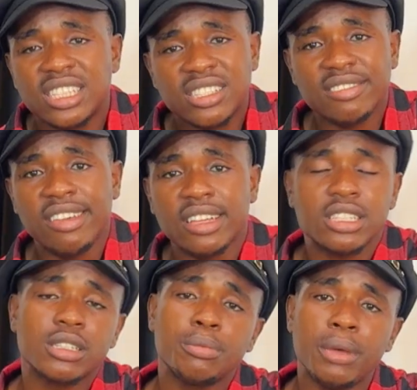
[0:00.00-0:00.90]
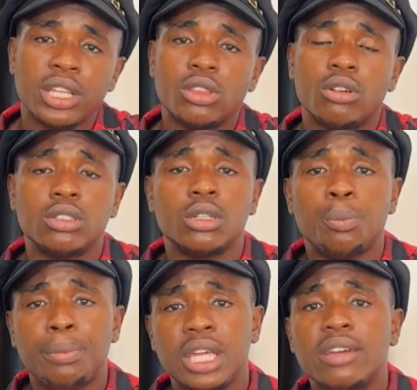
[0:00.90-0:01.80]
tricks,
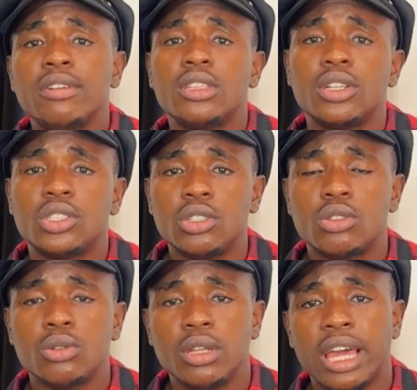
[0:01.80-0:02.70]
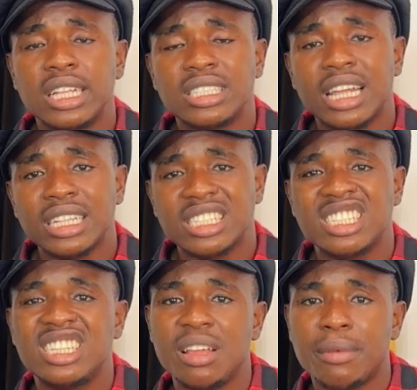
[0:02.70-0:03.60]
method big creators used to get that
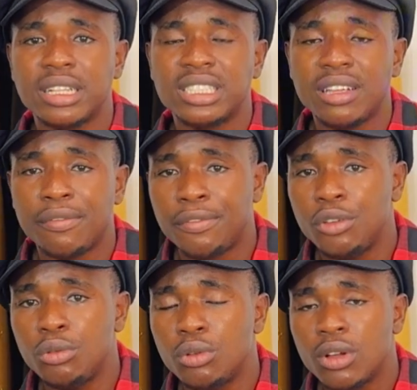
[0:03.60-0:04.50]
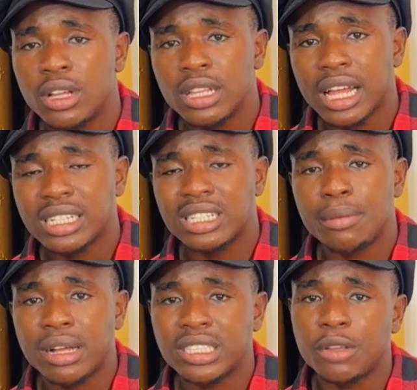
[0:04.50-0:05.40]
cinematic view, that
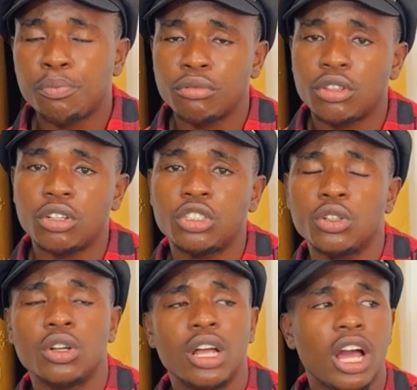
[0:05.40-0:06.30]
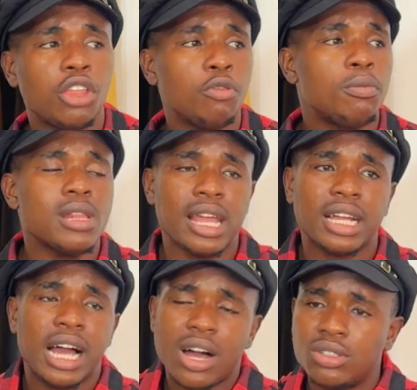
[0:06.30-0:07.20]
cinematic production, and you'll be
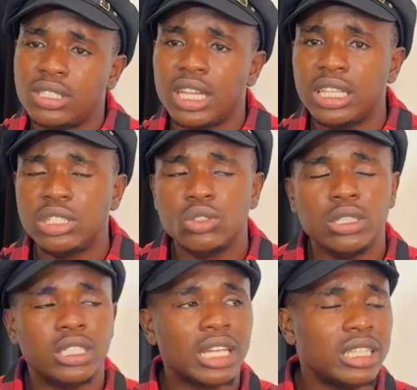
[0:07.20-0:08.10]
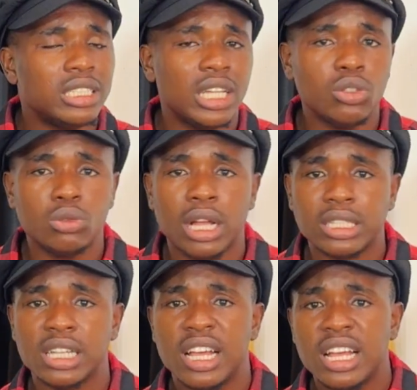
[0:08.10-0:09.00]
like, how did they do this? How did they do that?